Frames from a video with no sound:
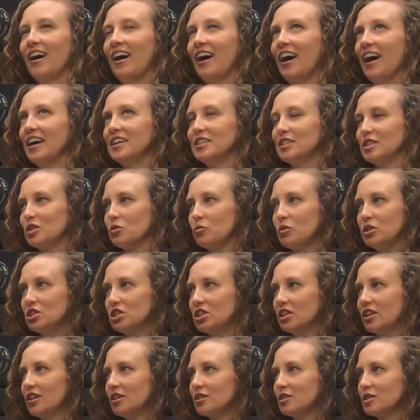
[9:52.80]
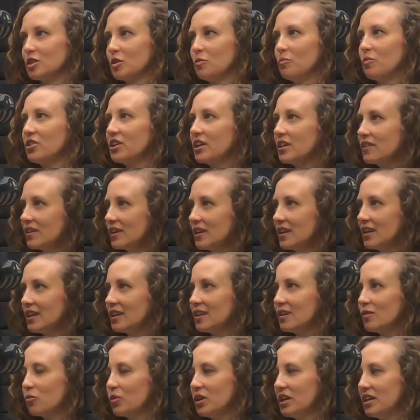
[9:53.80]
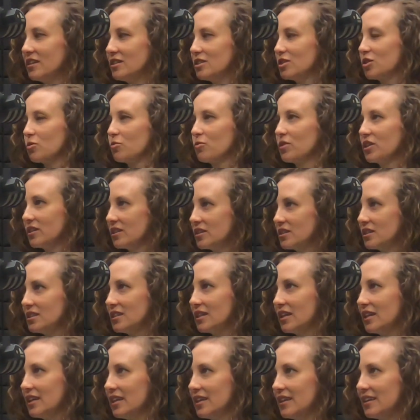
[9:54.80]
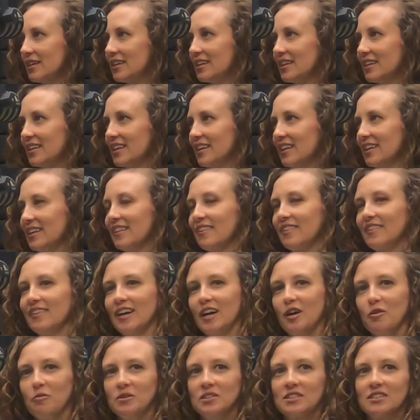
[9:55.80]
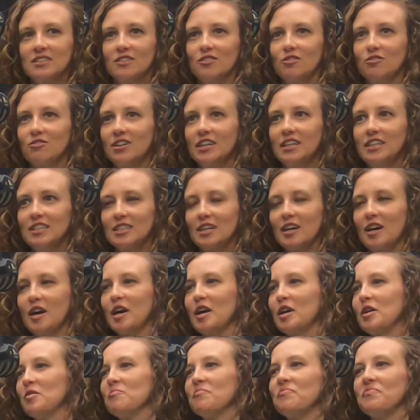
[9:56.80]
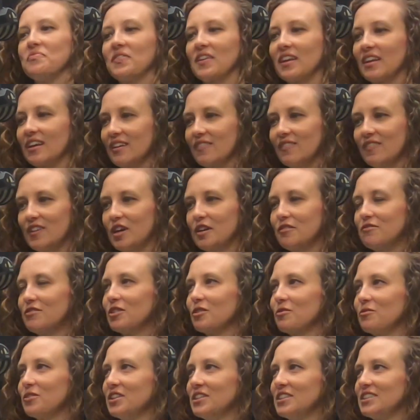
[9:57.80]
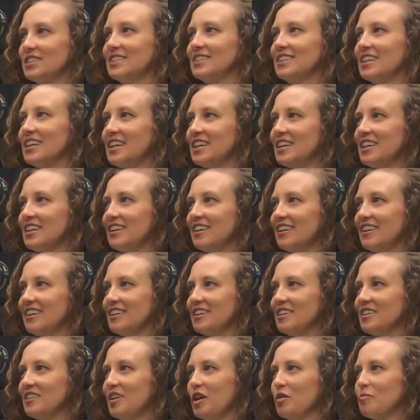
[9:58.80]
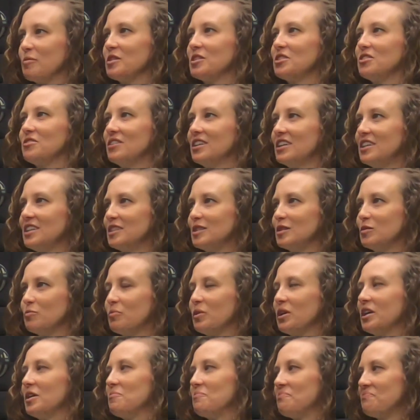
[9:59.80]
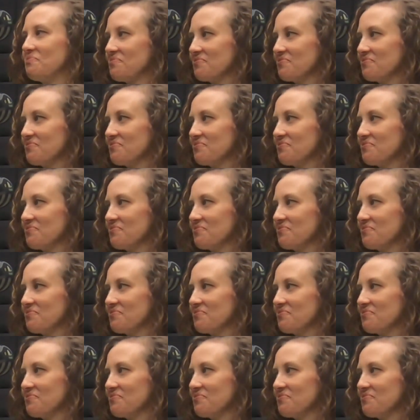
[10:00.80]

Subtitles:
I switched gears completely and went into real estate. And that was a great time. I loved the real estate opportunities, but